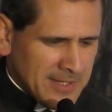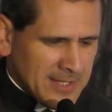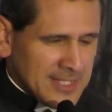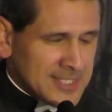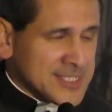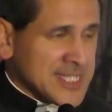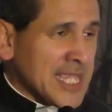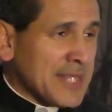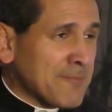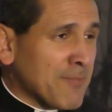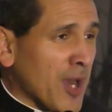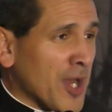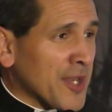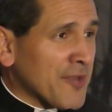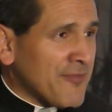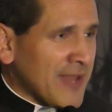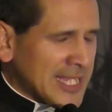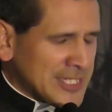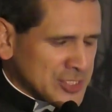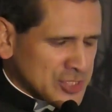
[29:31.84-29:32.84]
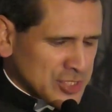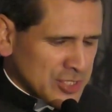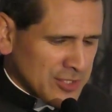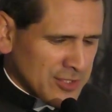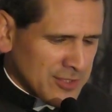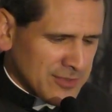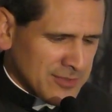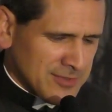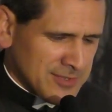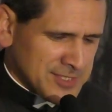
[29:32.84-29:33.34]
St.
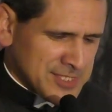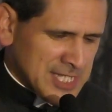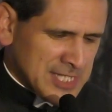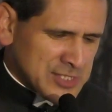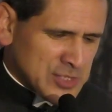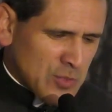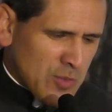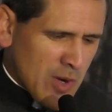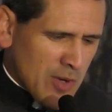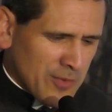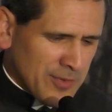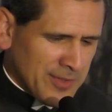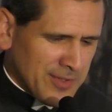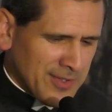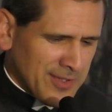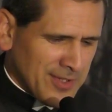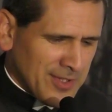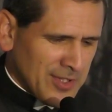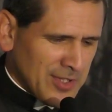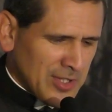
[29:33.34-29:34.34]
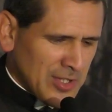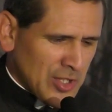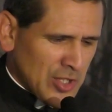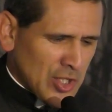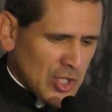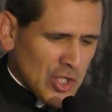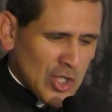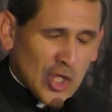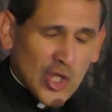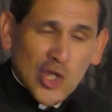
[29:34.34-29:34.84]
Bonaventure says, quote,
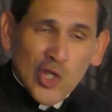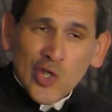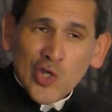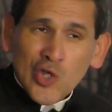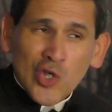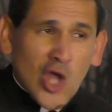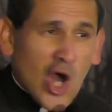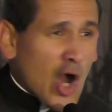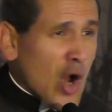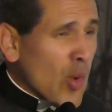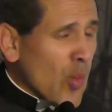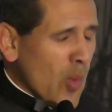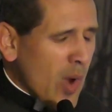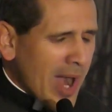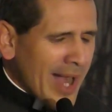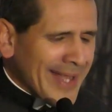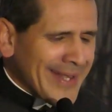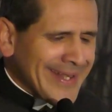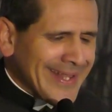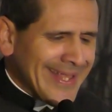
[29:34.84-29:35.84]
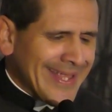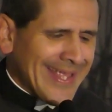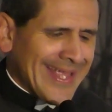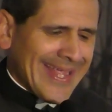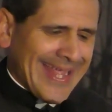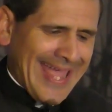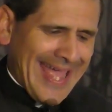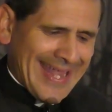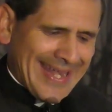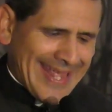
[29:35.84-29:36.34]
"No
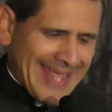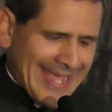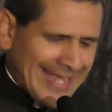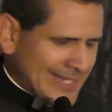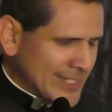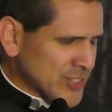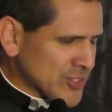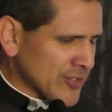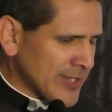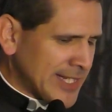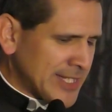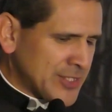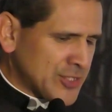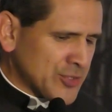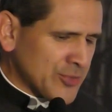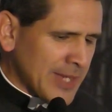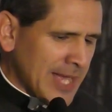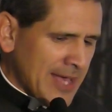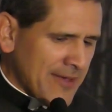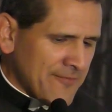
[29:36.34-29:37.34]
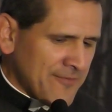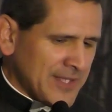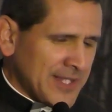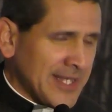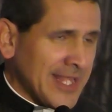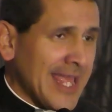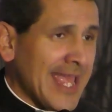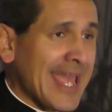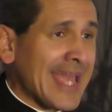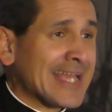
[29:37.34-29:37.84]
one can enter into
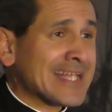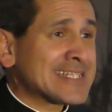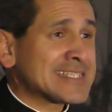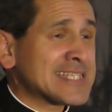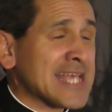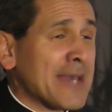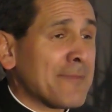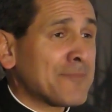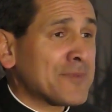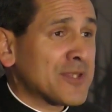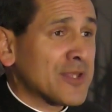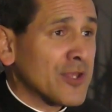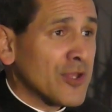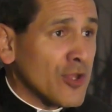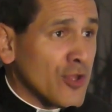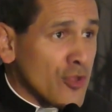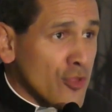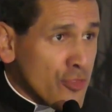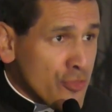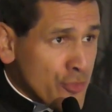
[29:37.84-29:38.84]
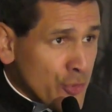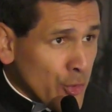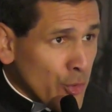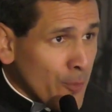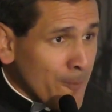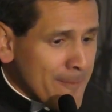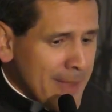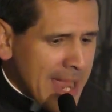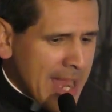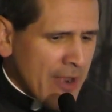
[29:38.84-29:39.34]
heaven except
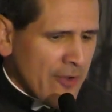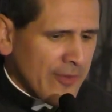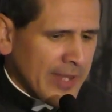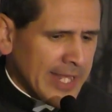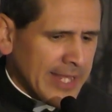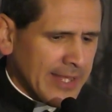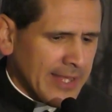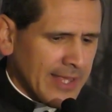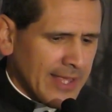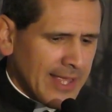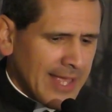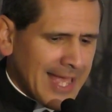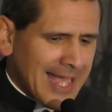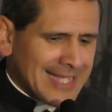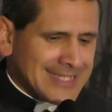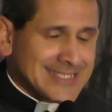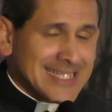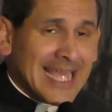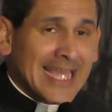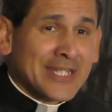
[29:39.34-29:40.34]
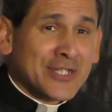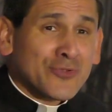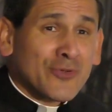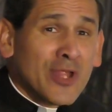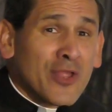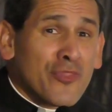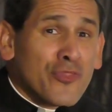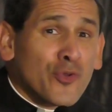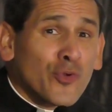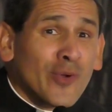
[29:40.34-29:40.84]
through Mary, as
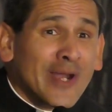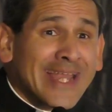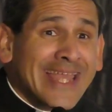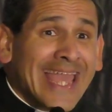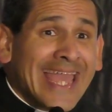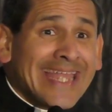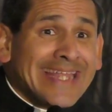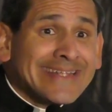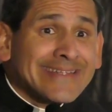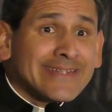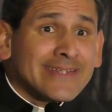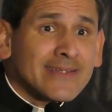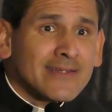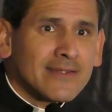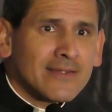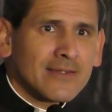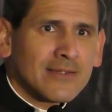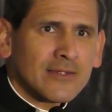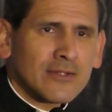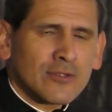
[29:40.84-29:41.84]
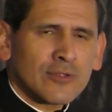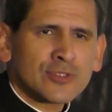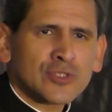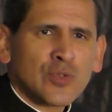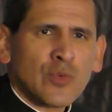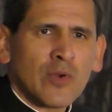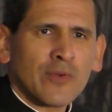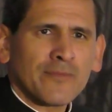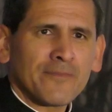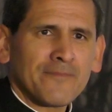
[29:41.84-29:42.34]
entering through a gate," close
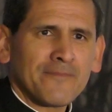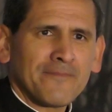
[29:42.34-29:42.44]
quote.